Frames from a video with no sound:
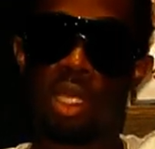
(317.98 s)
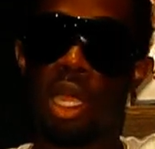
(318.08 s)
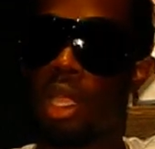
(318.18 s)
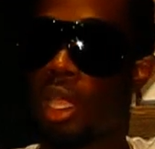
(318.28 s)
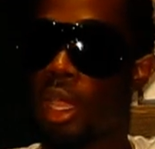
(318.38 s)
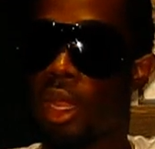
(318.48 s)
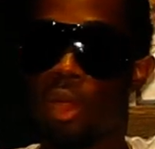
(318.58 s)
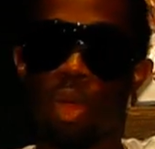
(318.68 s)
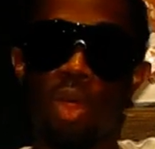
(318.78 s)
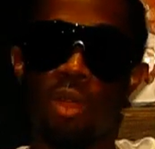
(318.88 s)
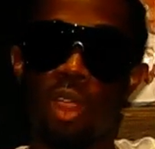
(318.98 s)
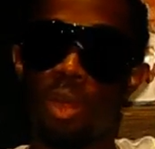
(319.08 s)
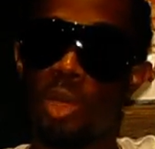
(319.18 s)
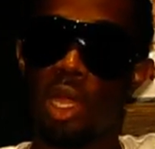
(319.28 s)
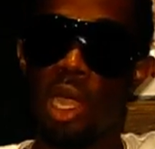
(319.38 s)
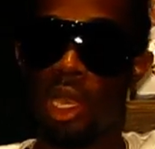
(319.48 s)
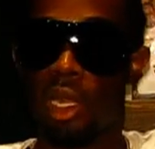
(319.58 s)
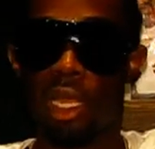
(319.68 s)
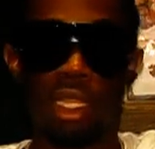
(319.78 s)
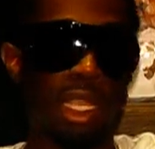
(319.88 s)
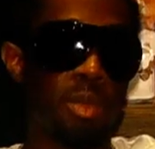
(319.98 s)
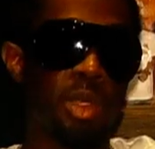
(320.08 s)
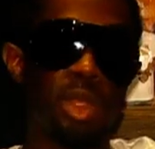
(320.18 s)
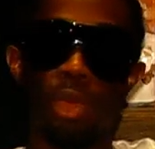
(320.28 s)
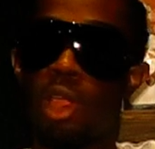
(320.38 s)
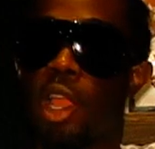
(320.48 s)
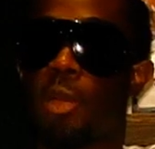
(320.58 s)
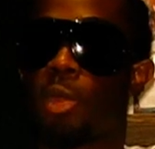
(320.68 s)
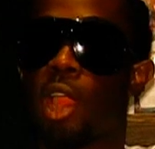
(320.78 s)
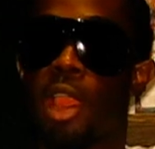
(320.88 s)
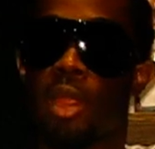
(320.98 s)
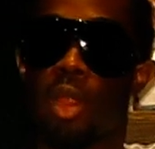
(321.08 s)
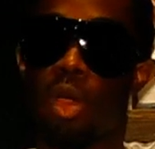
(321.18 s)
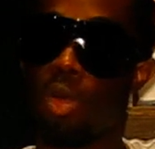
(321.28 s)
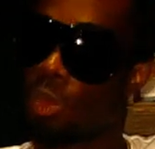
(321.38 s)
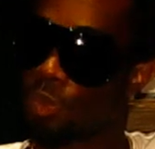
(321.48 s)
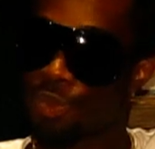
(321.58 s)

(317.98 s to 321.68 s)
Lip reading: conquering and overcoming all of that and being where I am right now.